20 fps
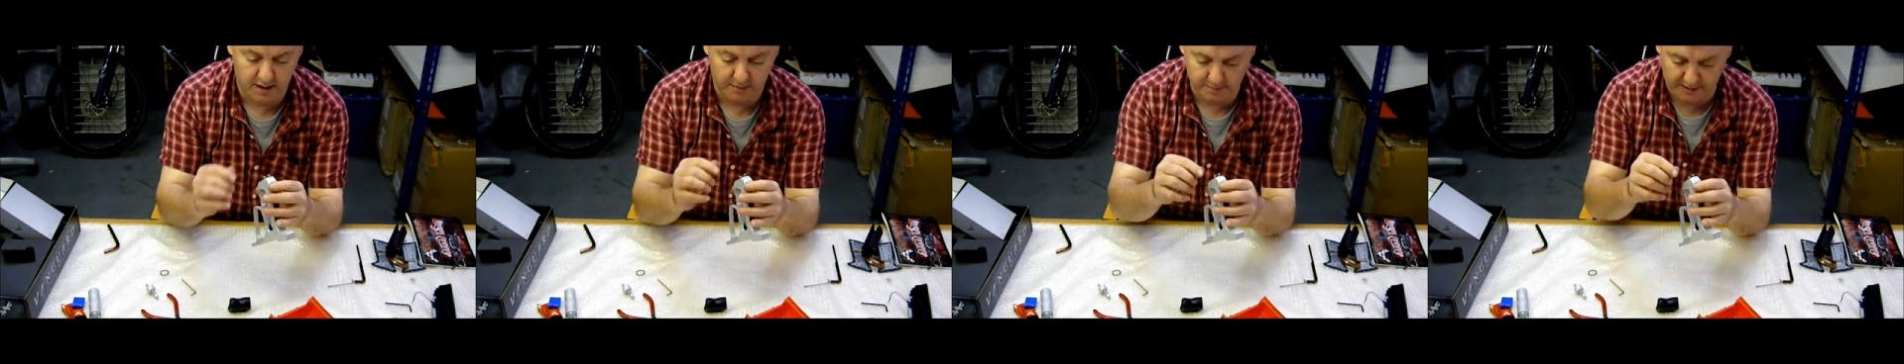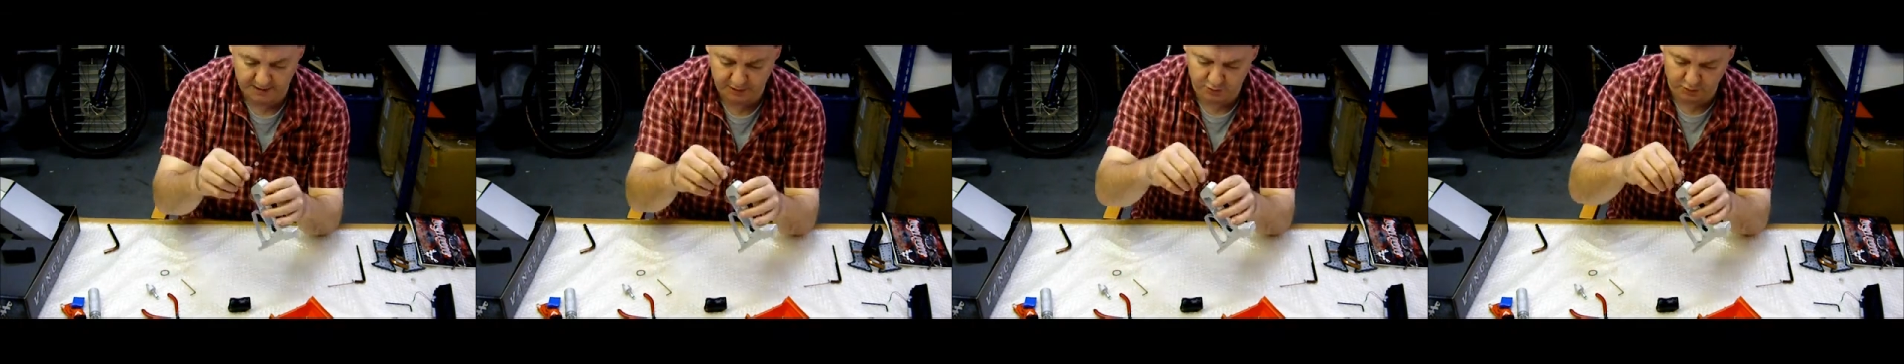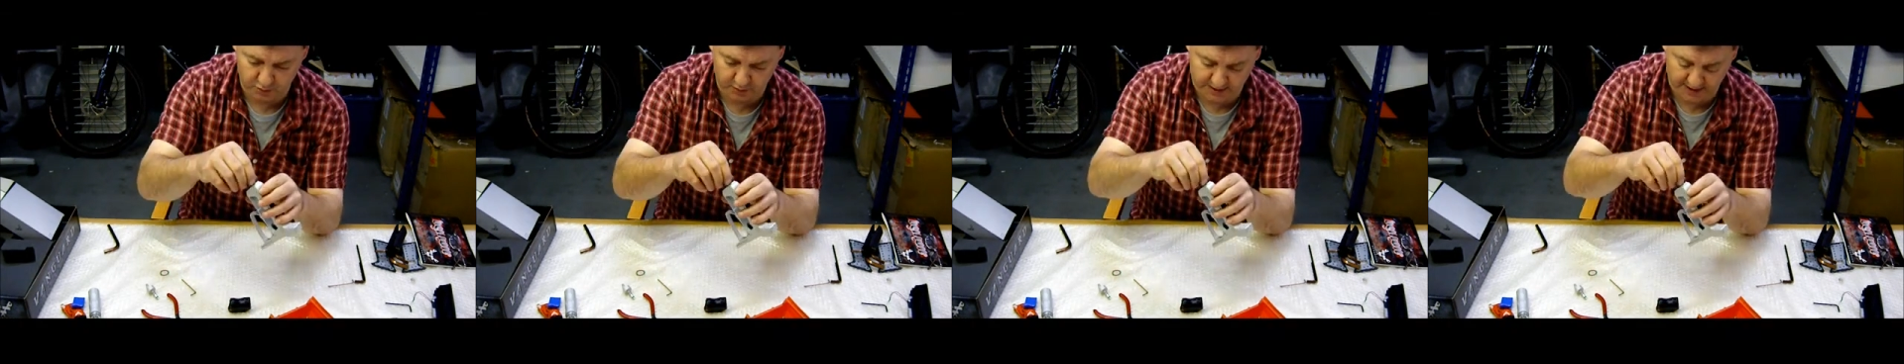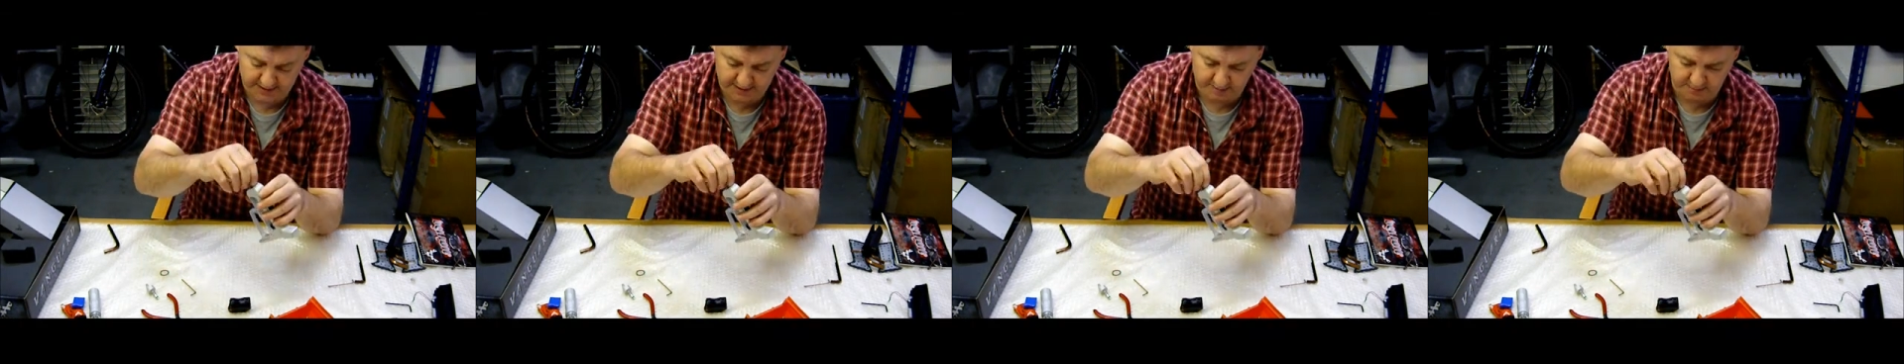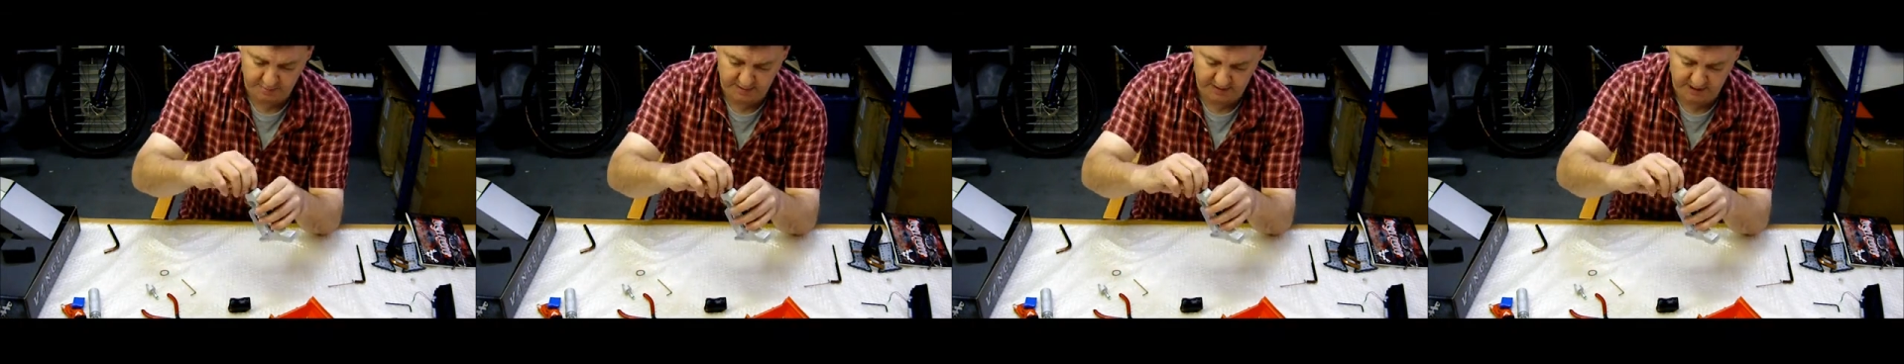Make sure that's
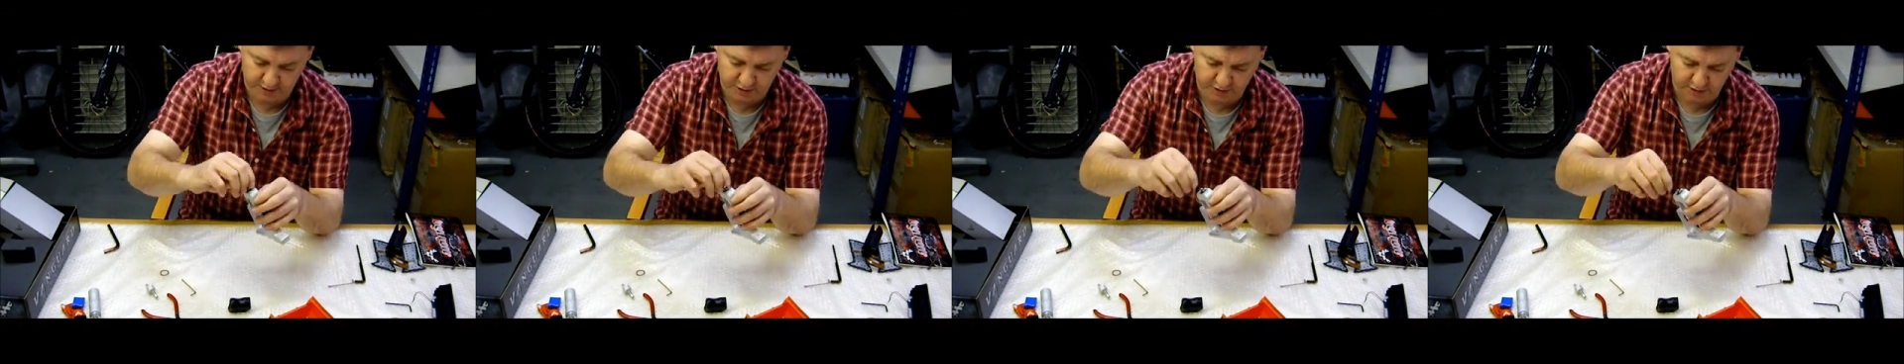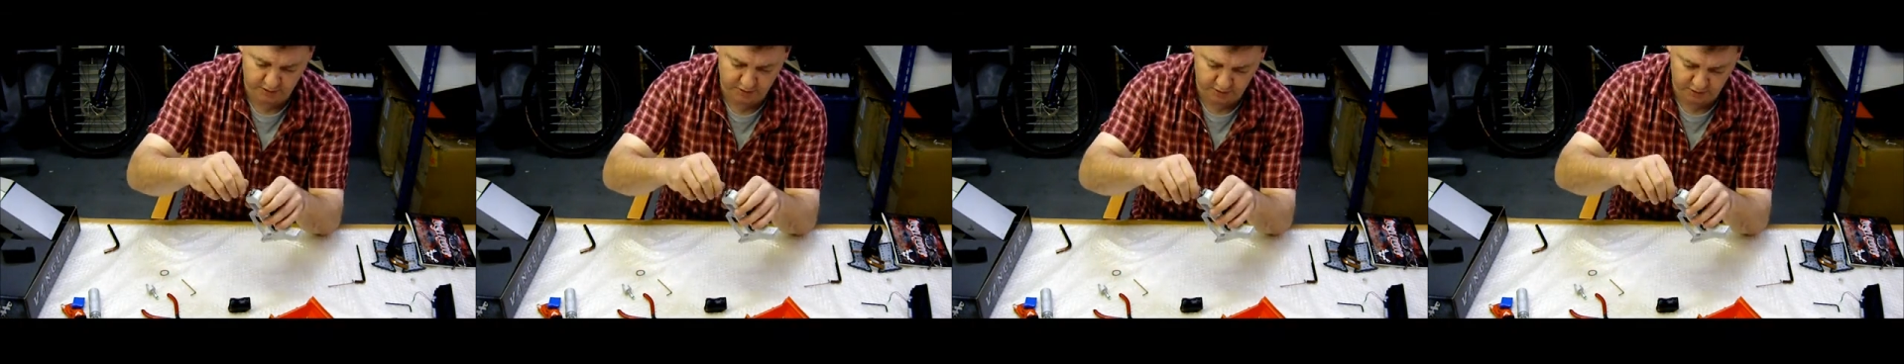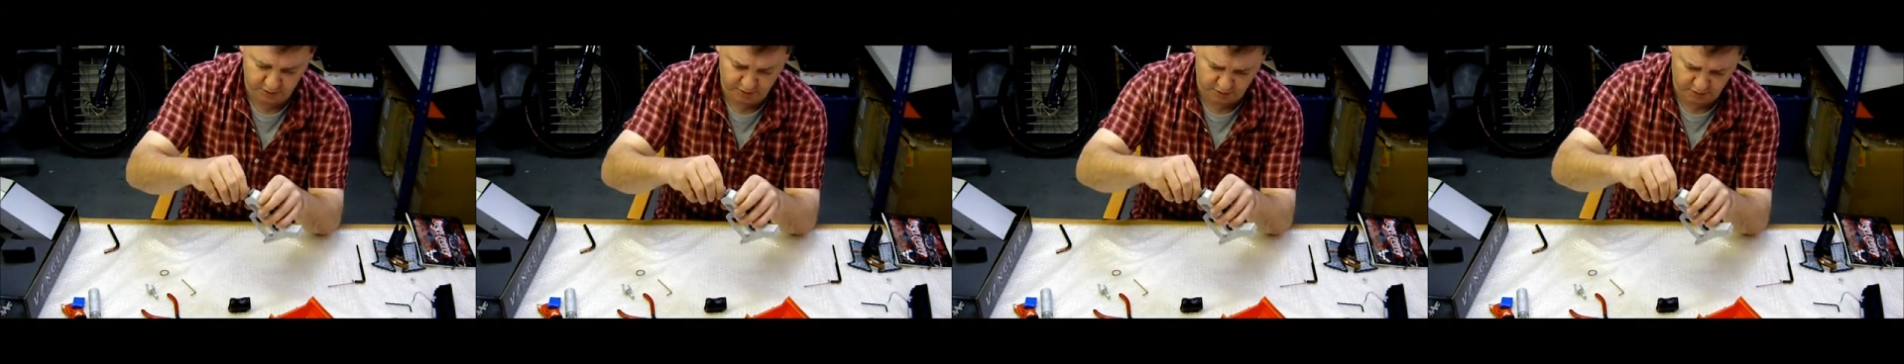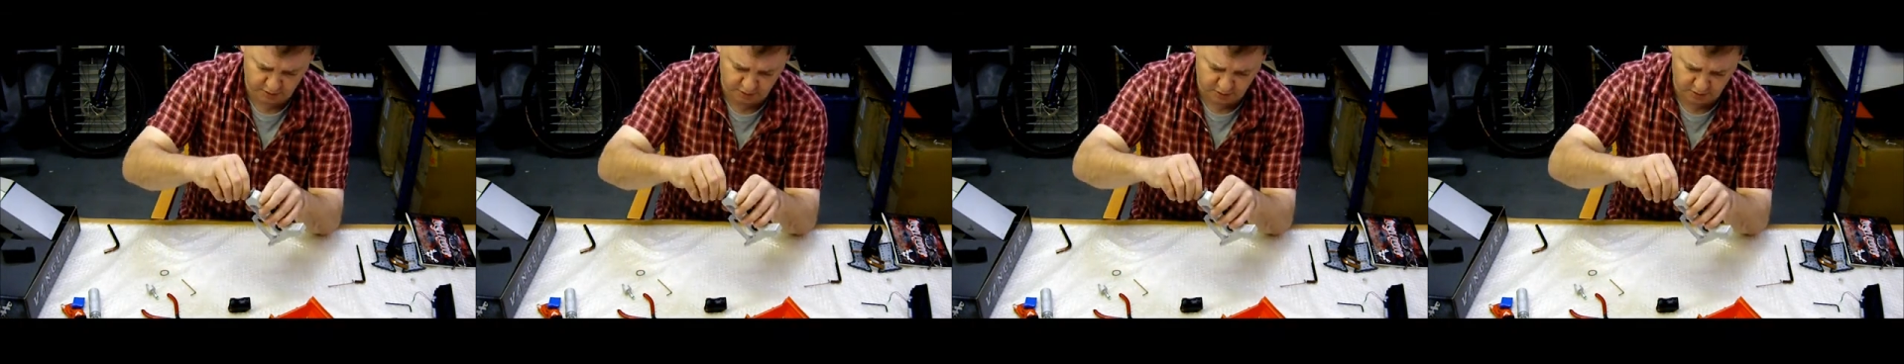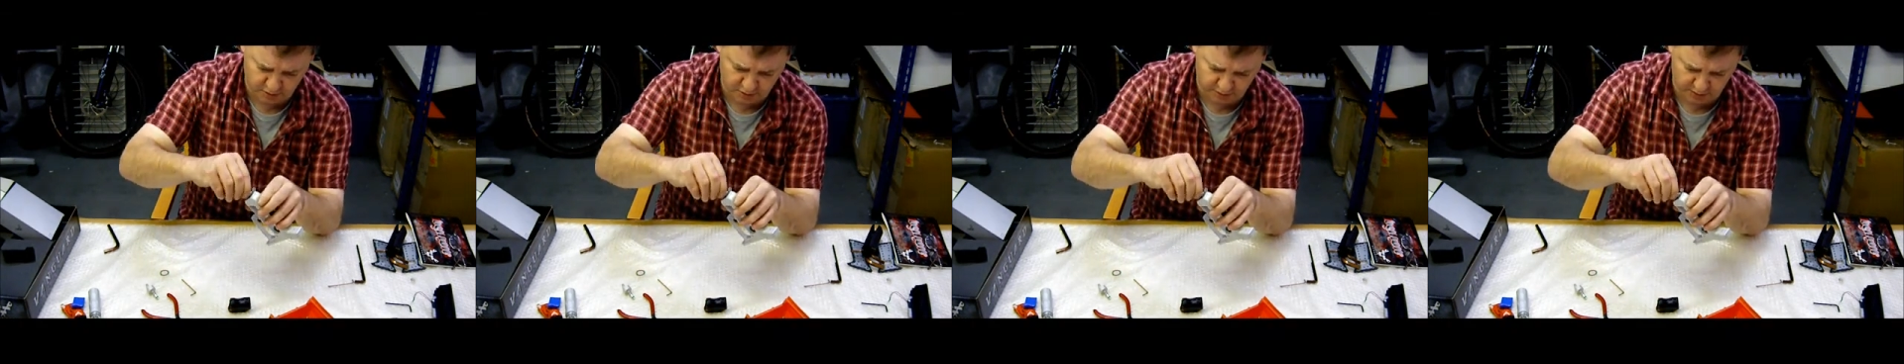in position, just
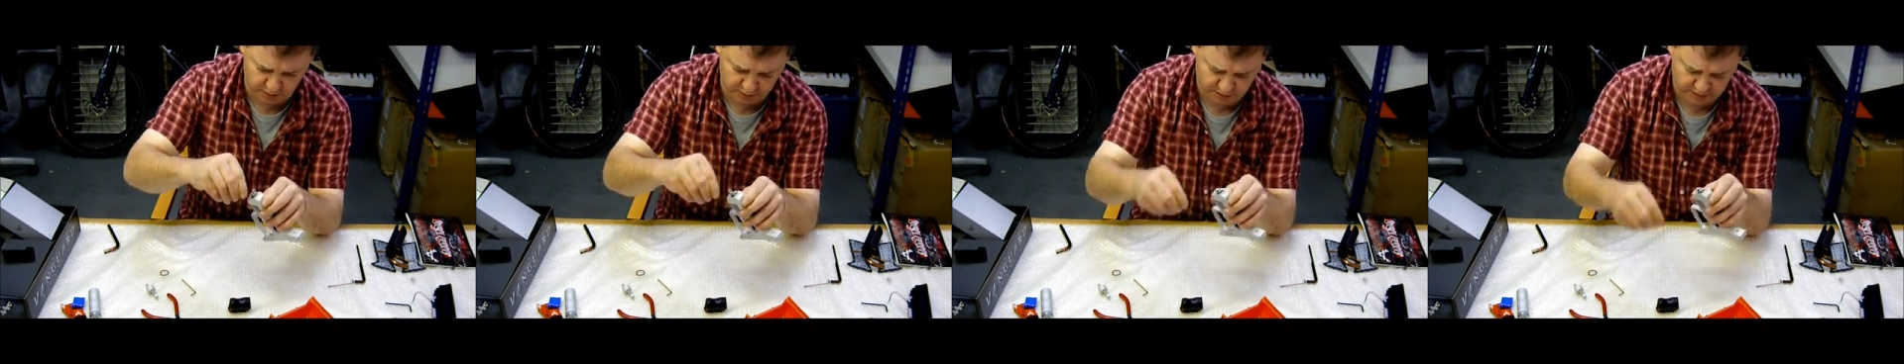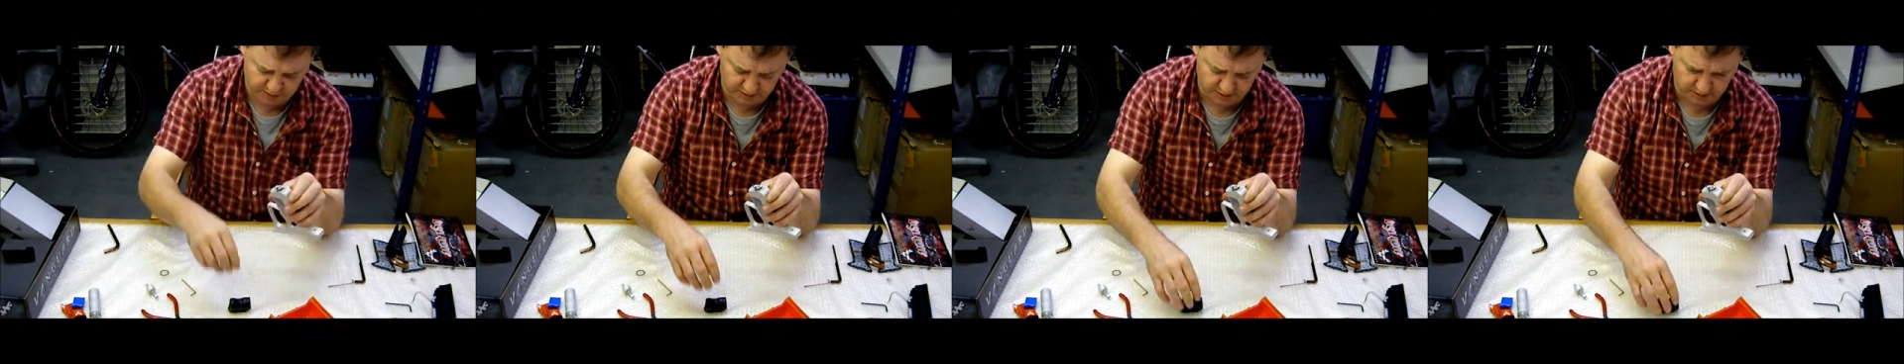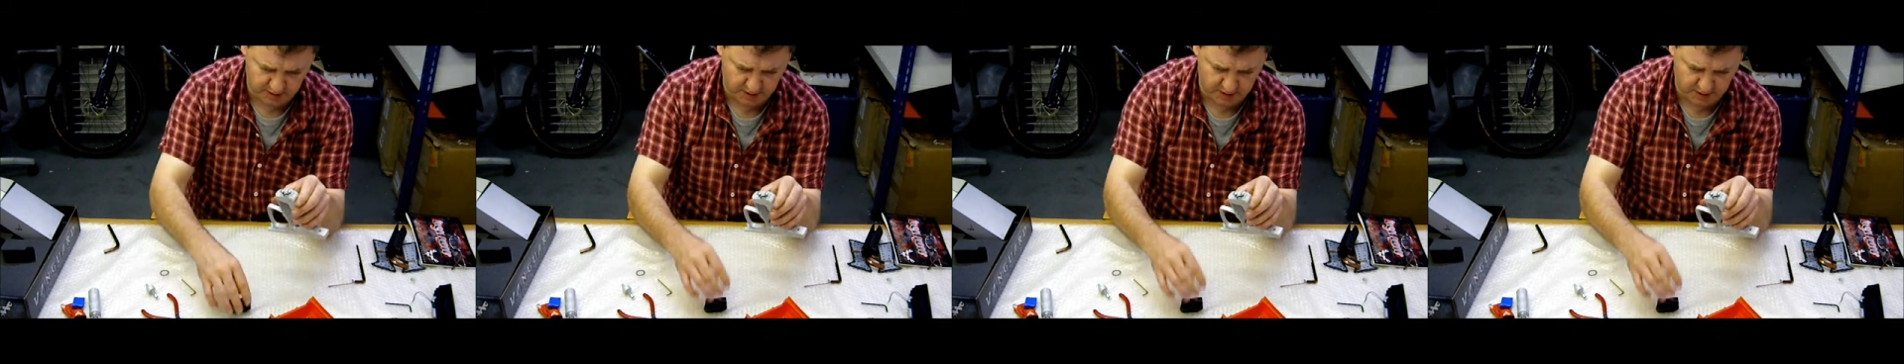unloosen